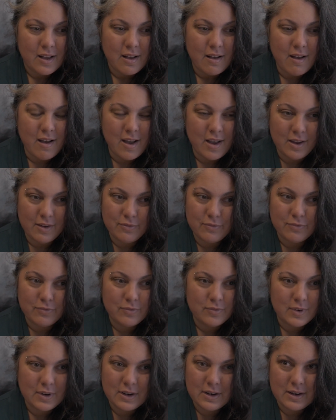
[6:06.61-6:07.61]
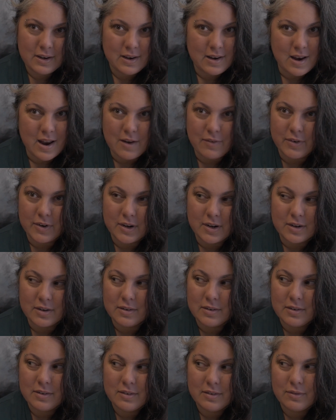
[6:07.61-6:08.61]
I've
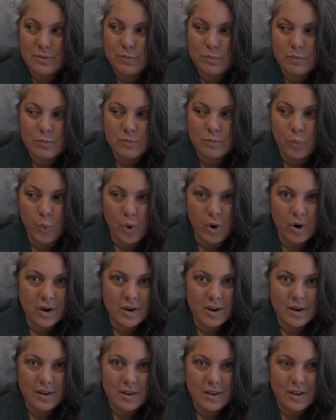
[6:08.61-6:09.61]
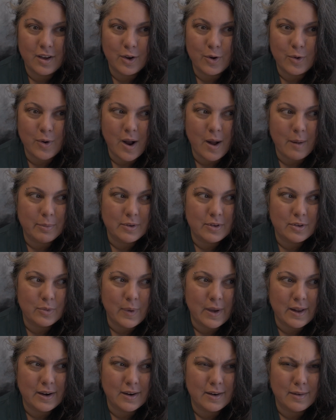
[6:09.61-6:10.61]
never worn a cropped
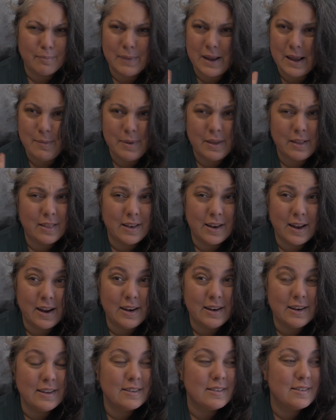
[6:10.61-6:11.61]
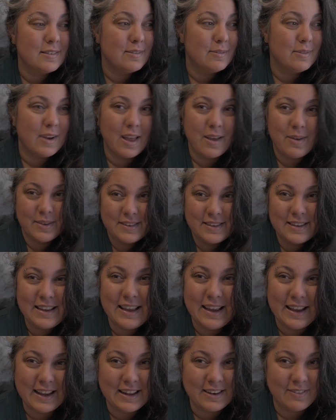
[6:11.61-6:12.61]
sweater, maybe in the 90s when I was a
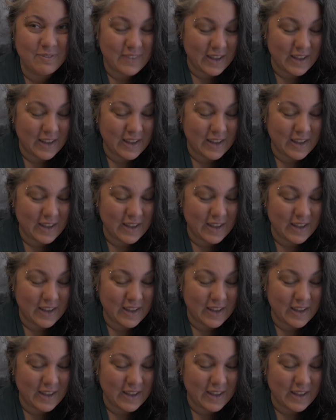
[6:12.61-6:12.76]
kid.